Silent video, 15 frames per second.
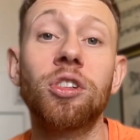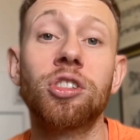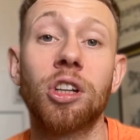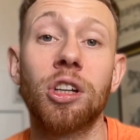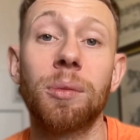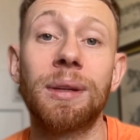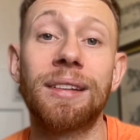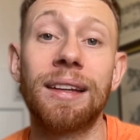just
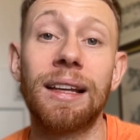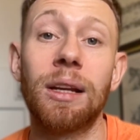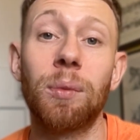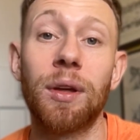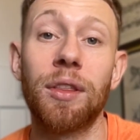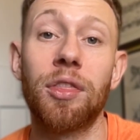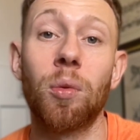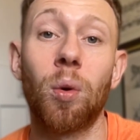going to be dealing
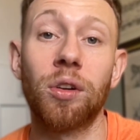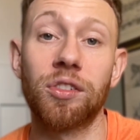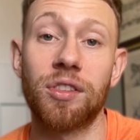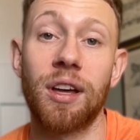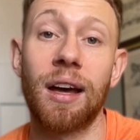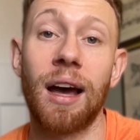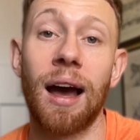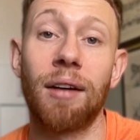with the ones
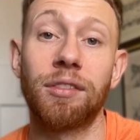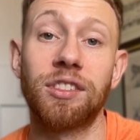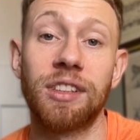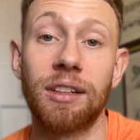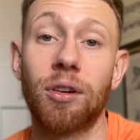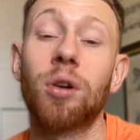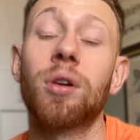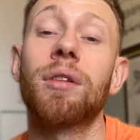that have
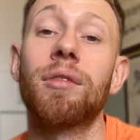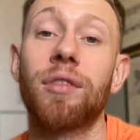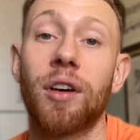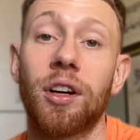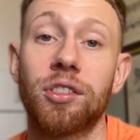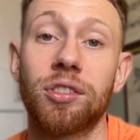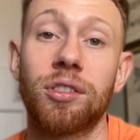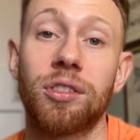0
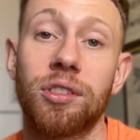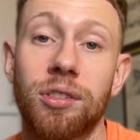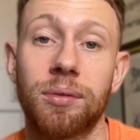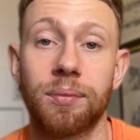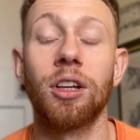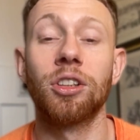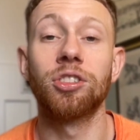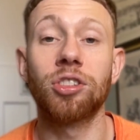conversions.
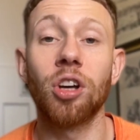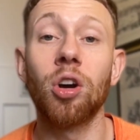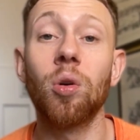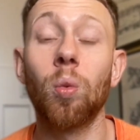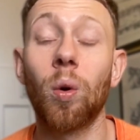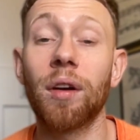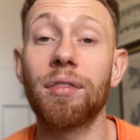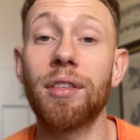So
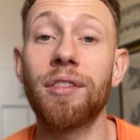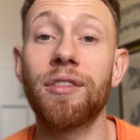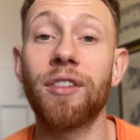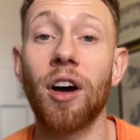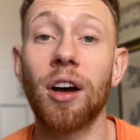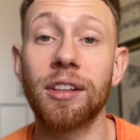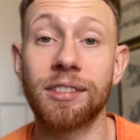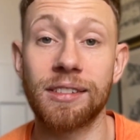one of the
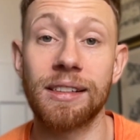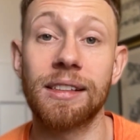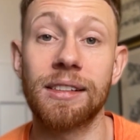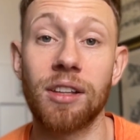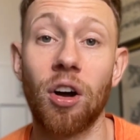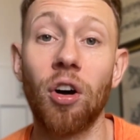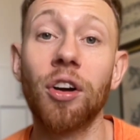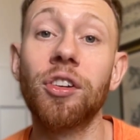first things
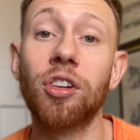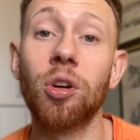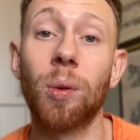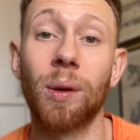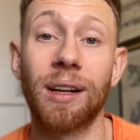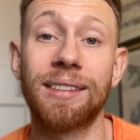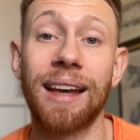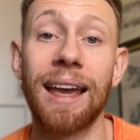that I do
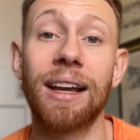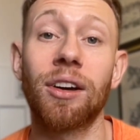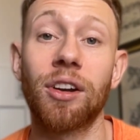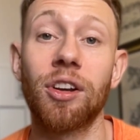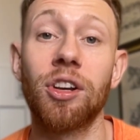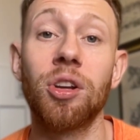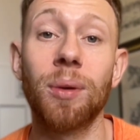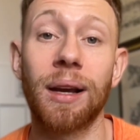when I take on
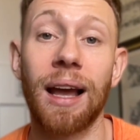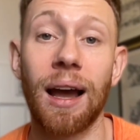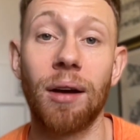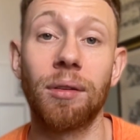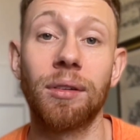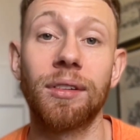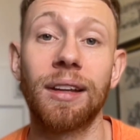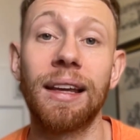a new
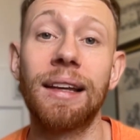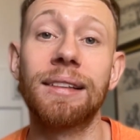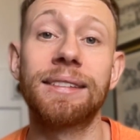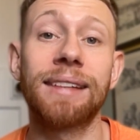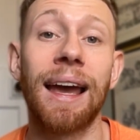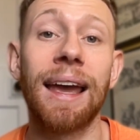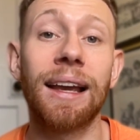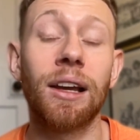account is
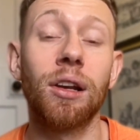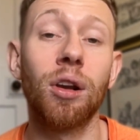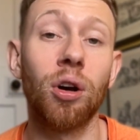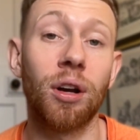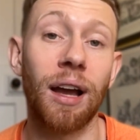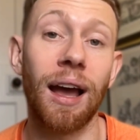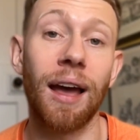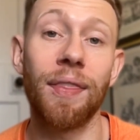take a
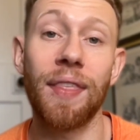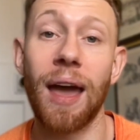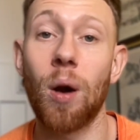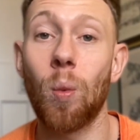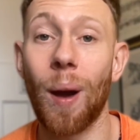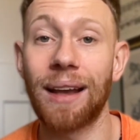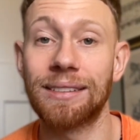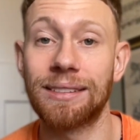look at their
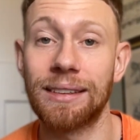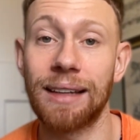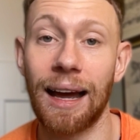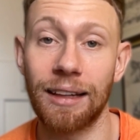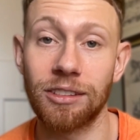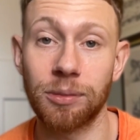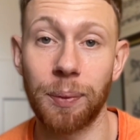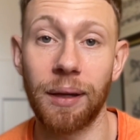wasted
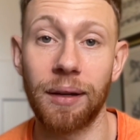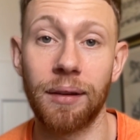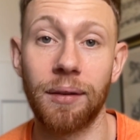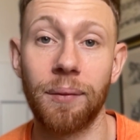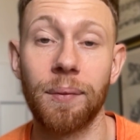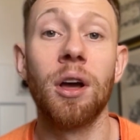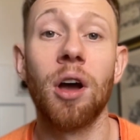ad spend.